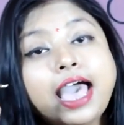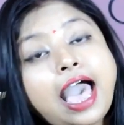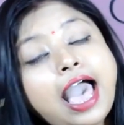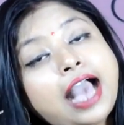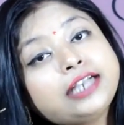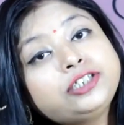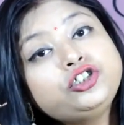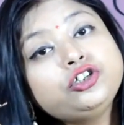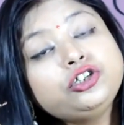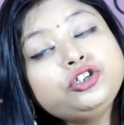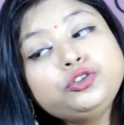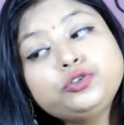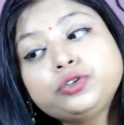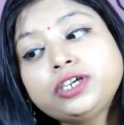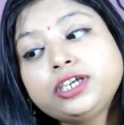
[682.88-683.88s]

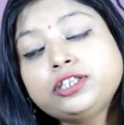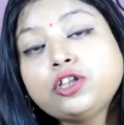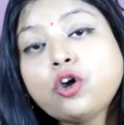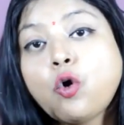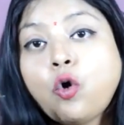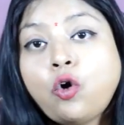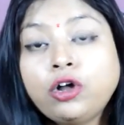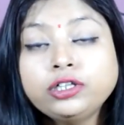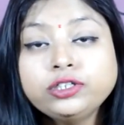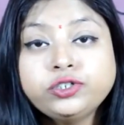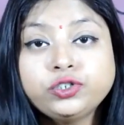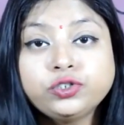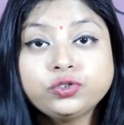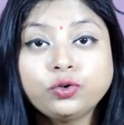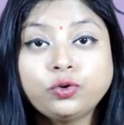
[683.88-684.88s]
Actually, you can
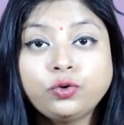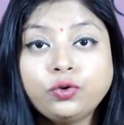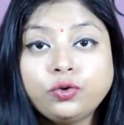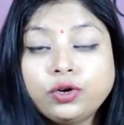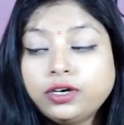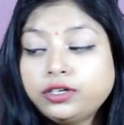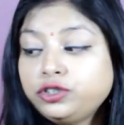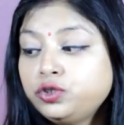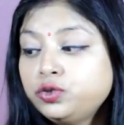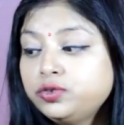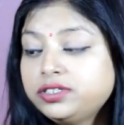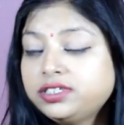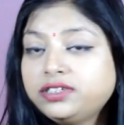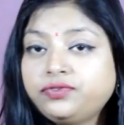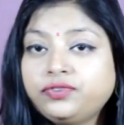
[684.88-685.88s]
also
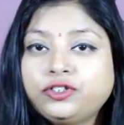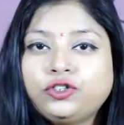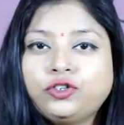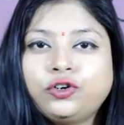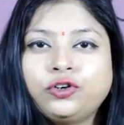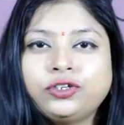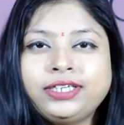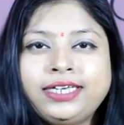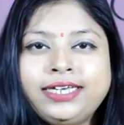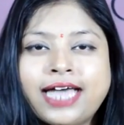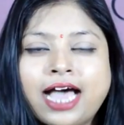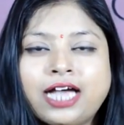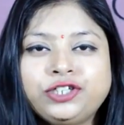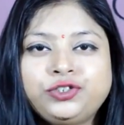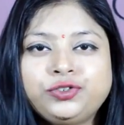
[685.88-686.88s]
use it with your
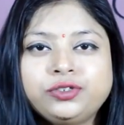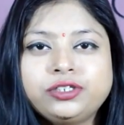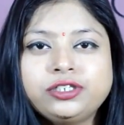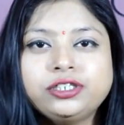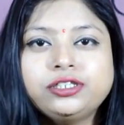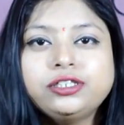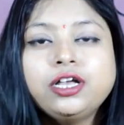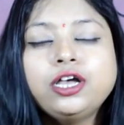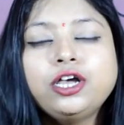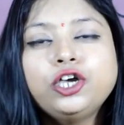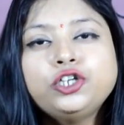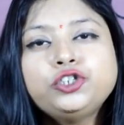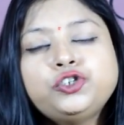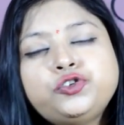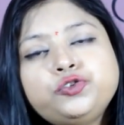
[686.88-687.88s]
casual
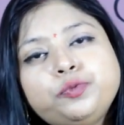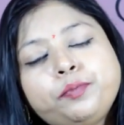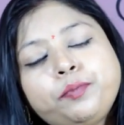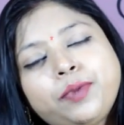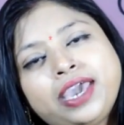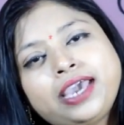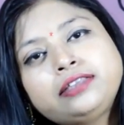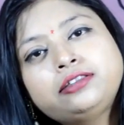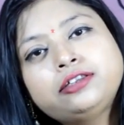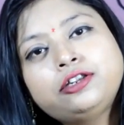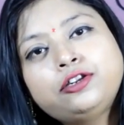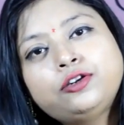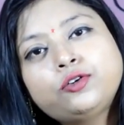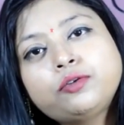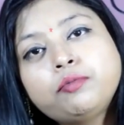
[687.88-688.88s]
to make the
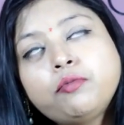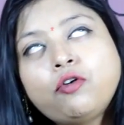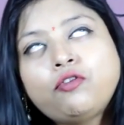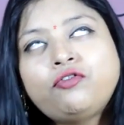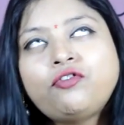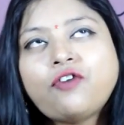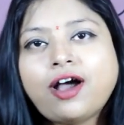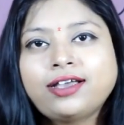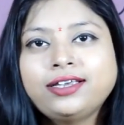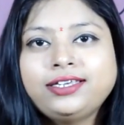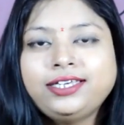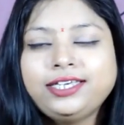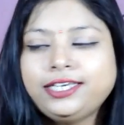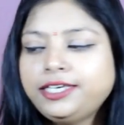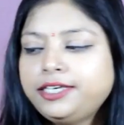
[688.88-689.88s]
look more
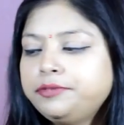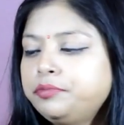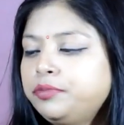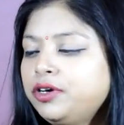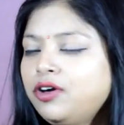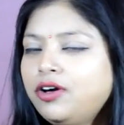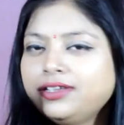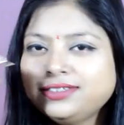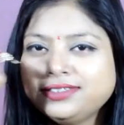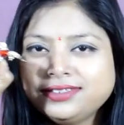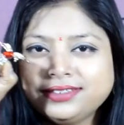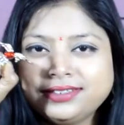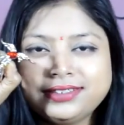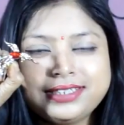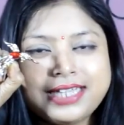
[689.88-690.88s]
funky, because
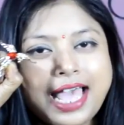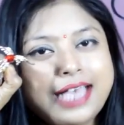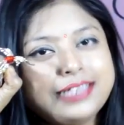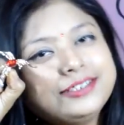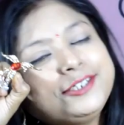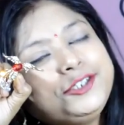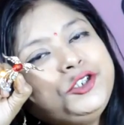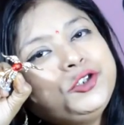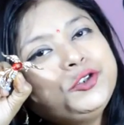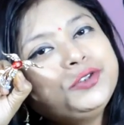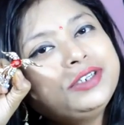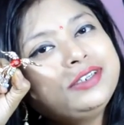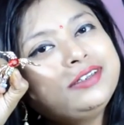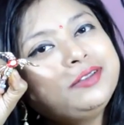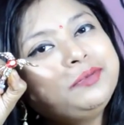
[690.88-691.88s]
it has a
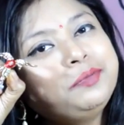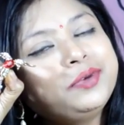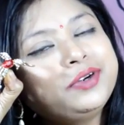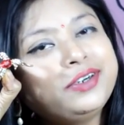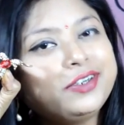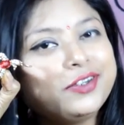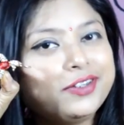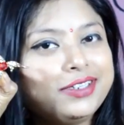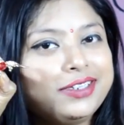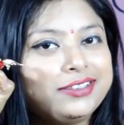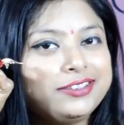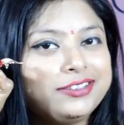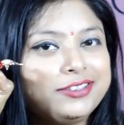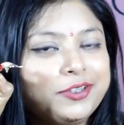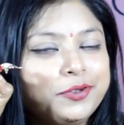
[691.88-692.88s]
cute little bird on it,
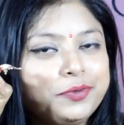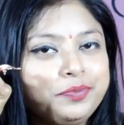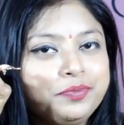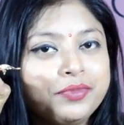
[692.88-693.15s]
no?